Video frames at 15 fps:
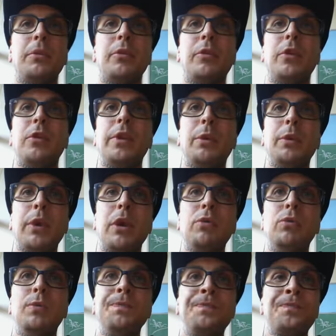So here we
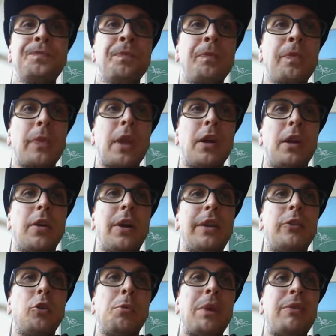go. All
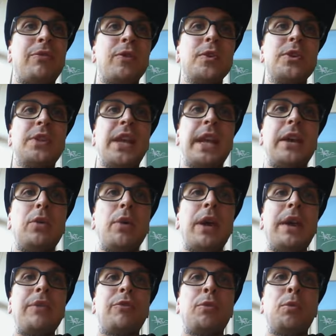right, so my first
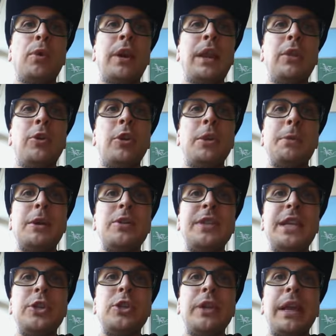takeaway from what I learned about
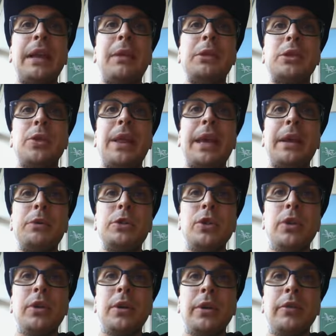teaching English
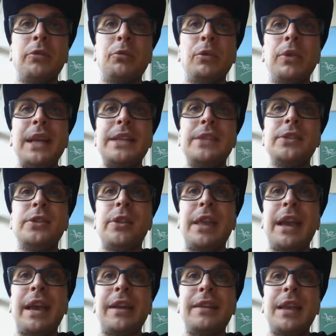language learners relates to
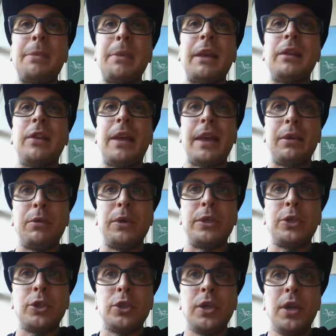the academic
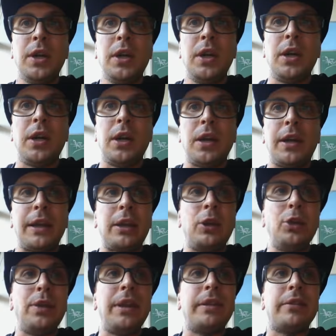language,
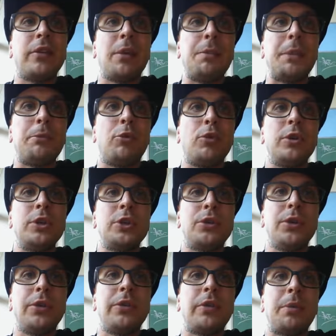including some important
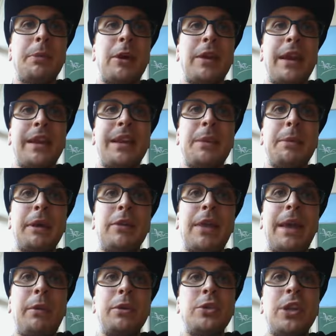truths about academic
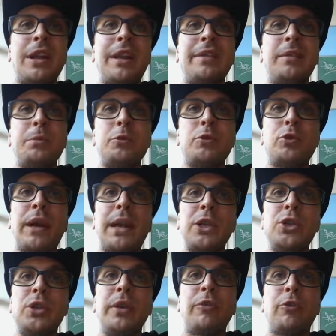language and some
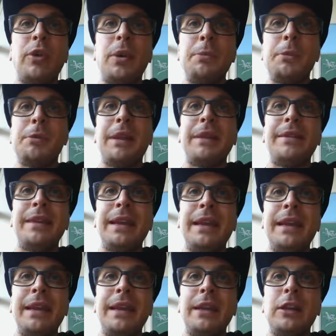strategies for implementing
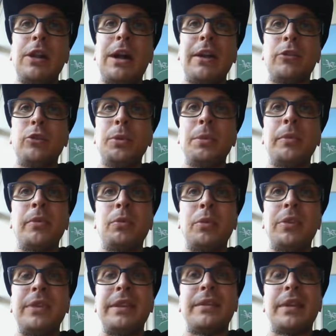it in classrooms
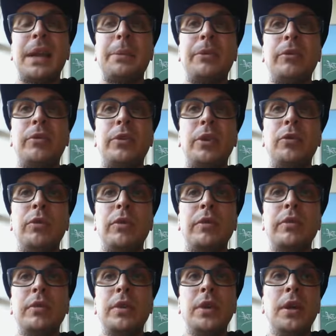with these types of
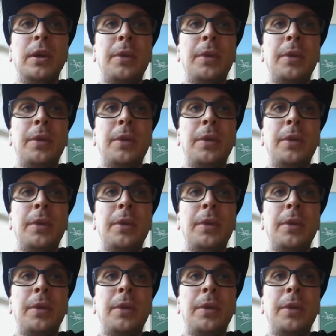students.